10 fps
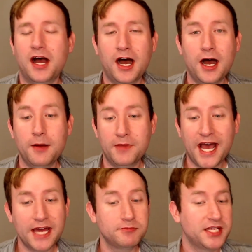
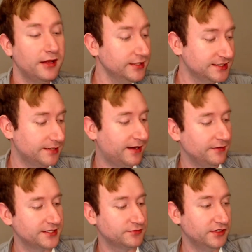Adam, tell us about
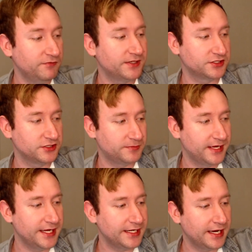this RiffBusters
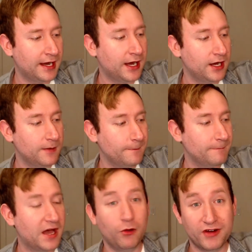pick.
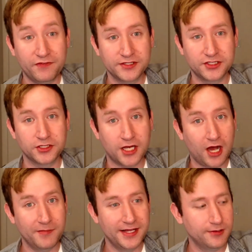I'll reference your
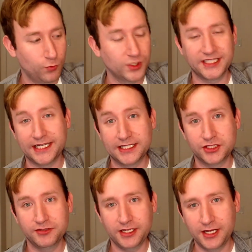comment once I get
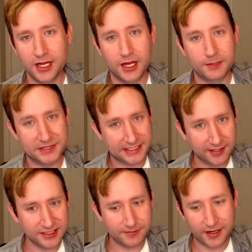to it, But tell
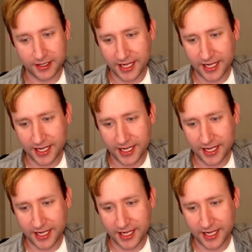us about it.